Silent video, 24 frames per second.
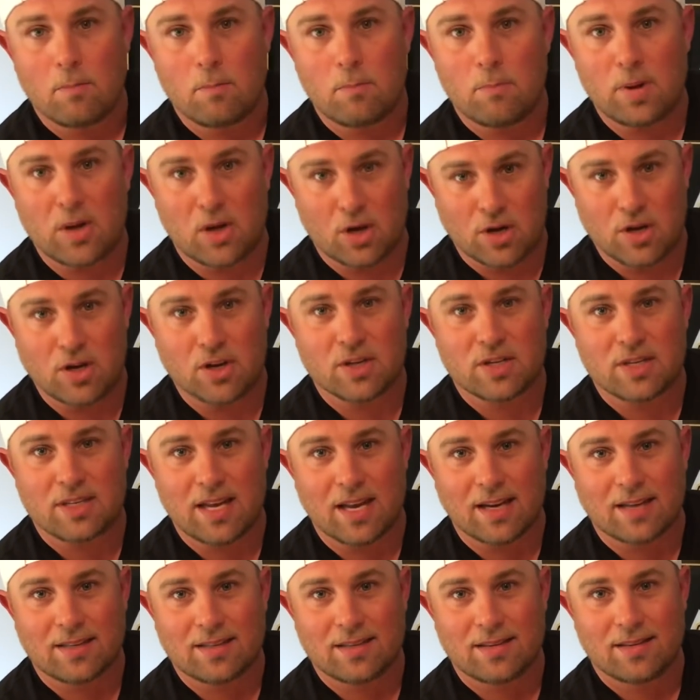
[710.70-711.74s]
be good to your
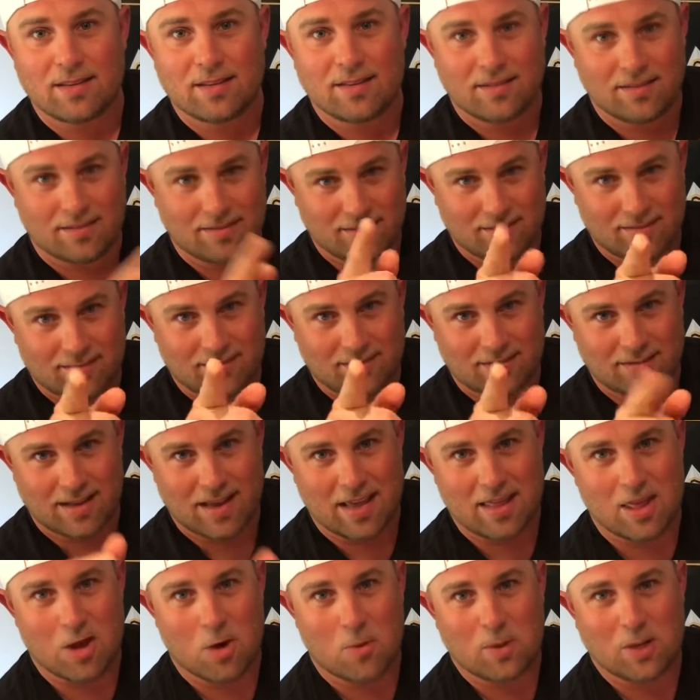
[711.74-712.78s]
sticks,
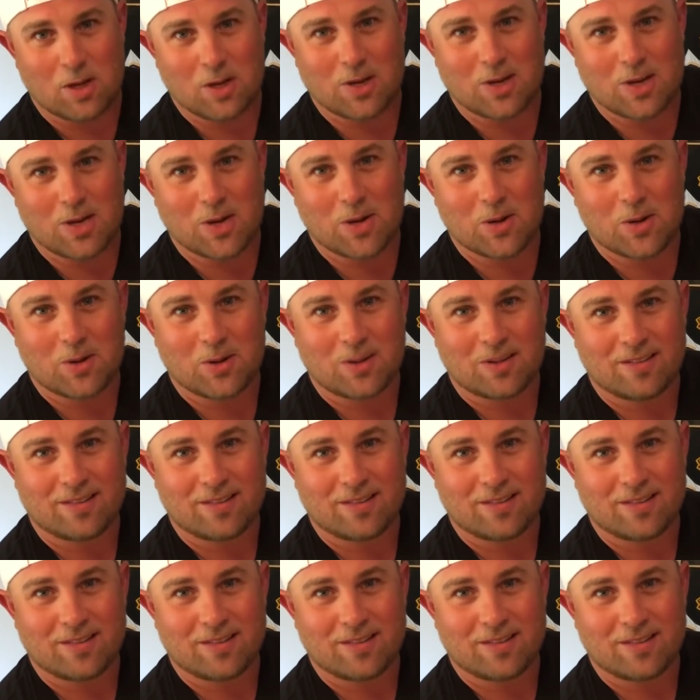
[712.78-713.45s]
and they'll be good to you.